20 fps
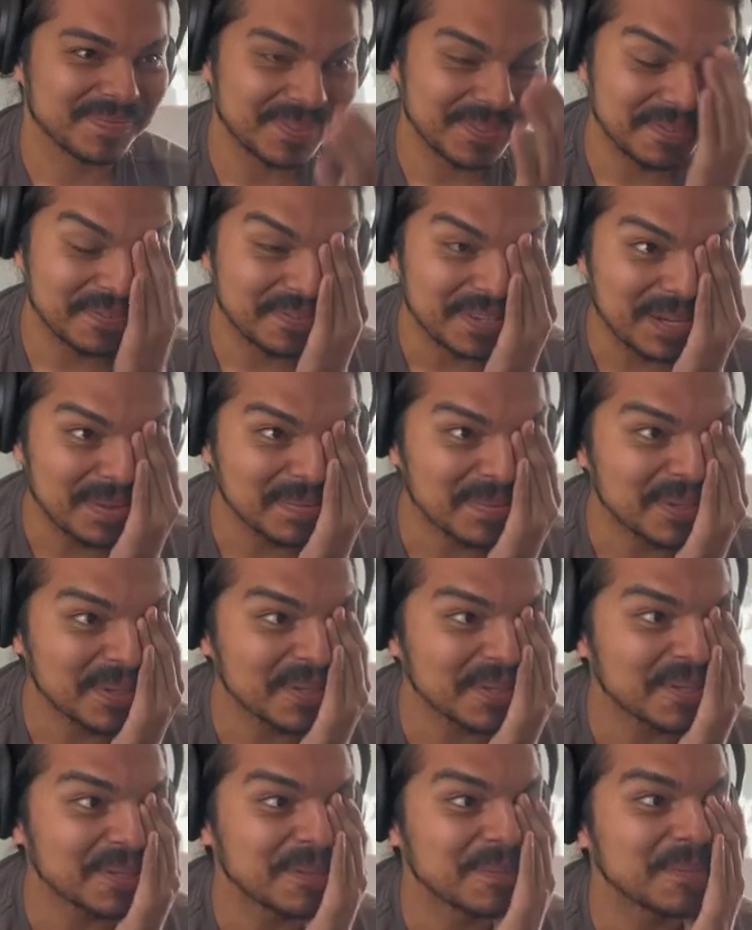
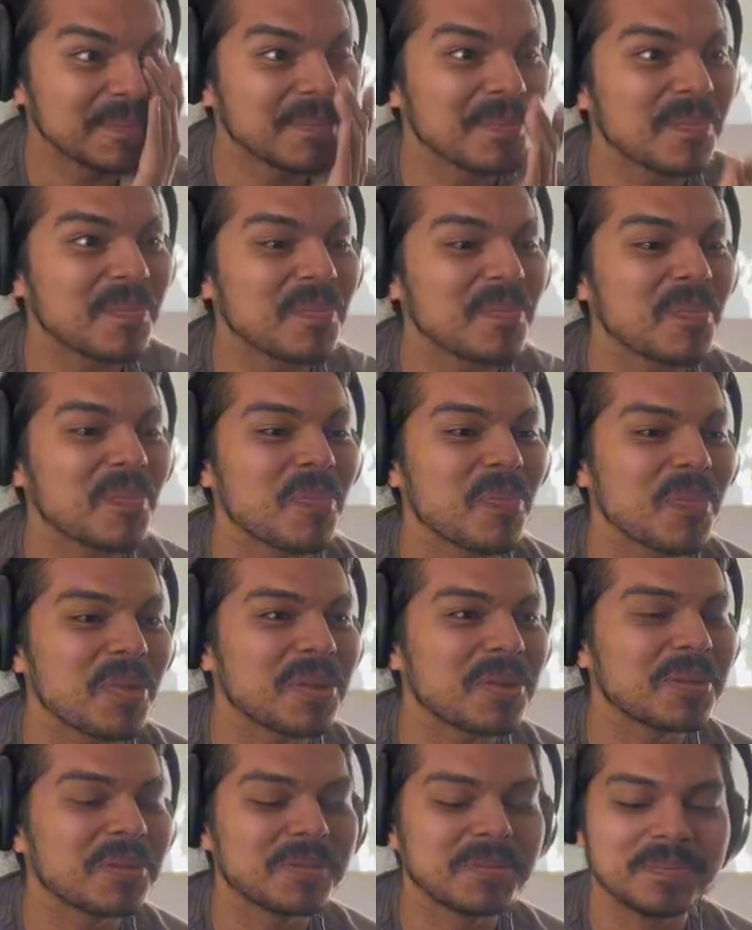fumbled. I can't
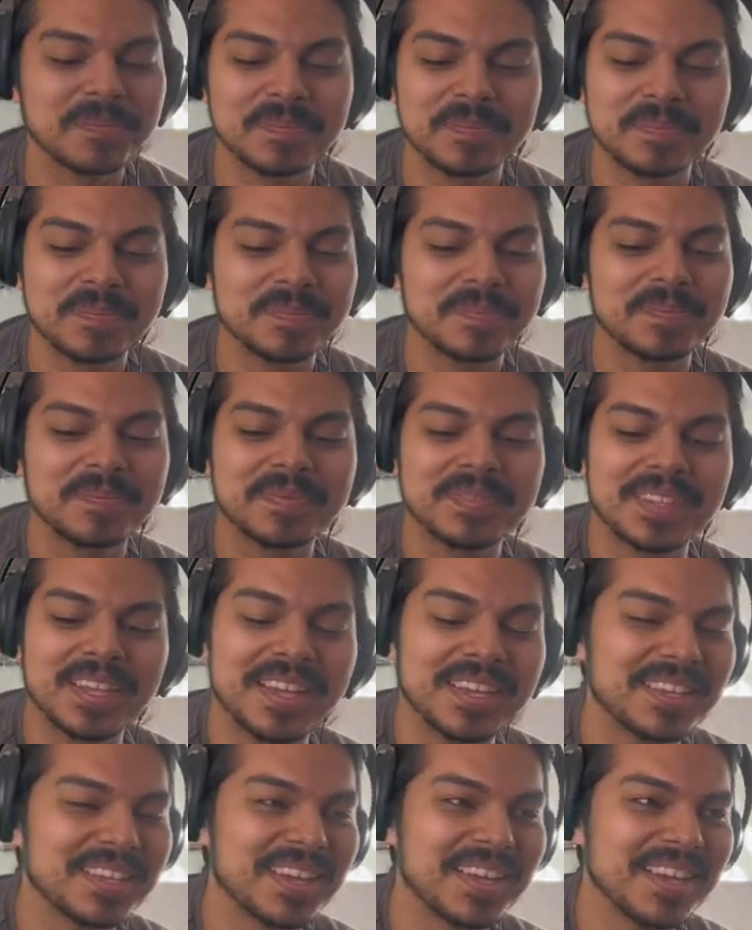believe I did
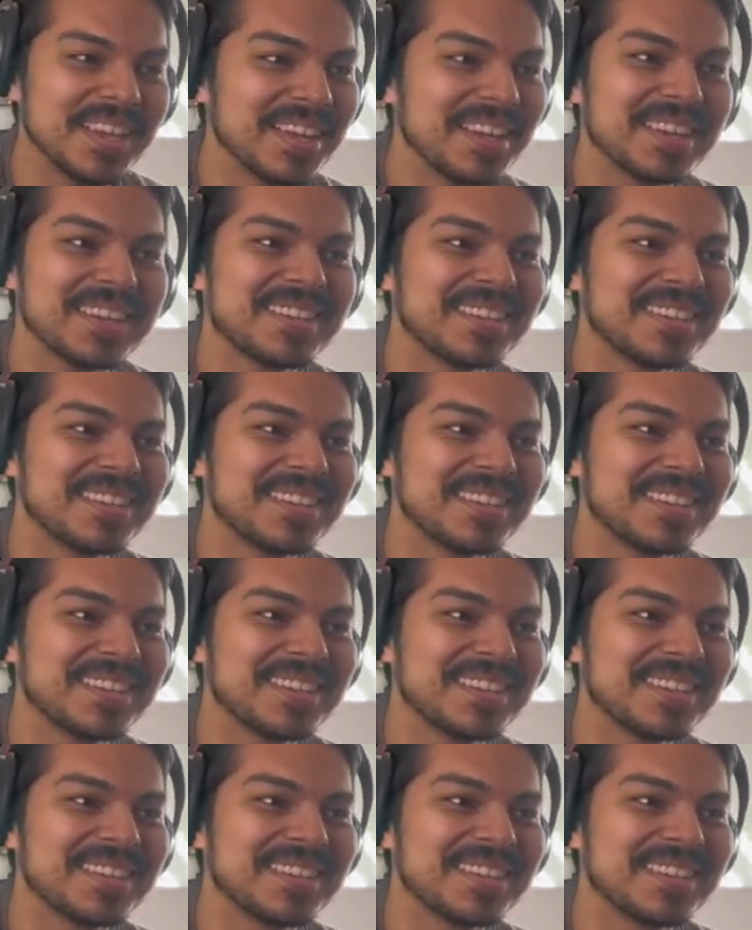that. Yeah, yeah.